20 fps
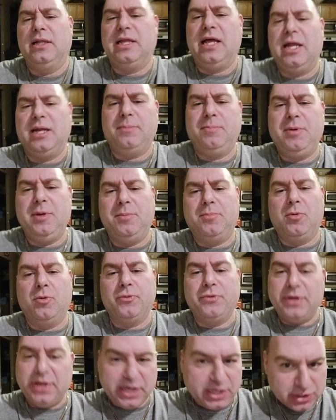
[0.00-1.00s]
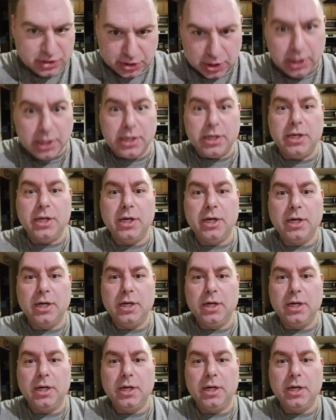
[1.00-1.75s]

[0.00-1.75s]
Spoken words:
lot of people think it's good.